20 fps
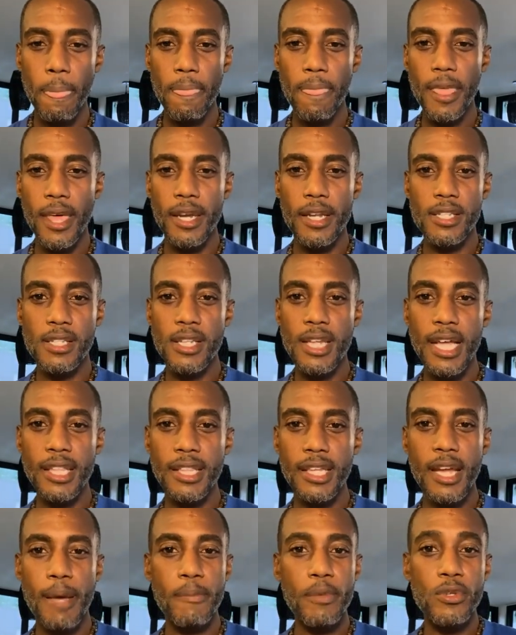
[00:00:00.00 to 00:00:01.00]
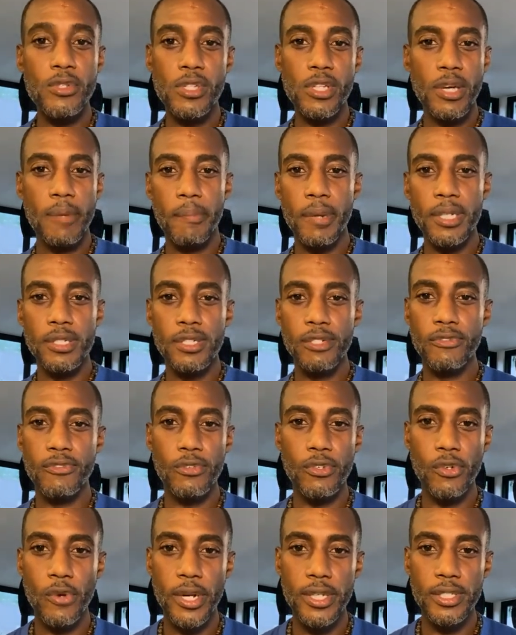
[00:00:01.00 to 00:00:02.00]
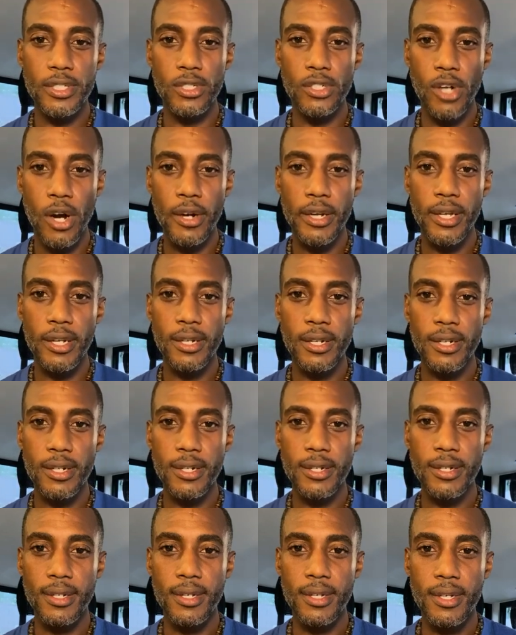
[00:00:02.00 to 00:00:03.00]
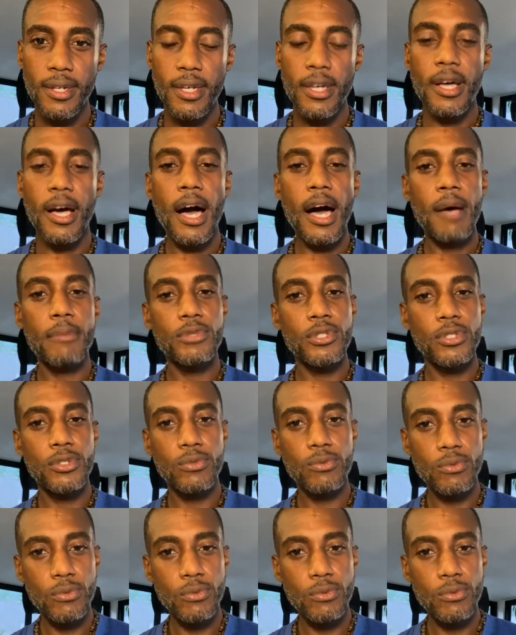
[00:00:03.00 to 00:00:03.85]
And it's not that I'm using a bunch of crazy jargon. This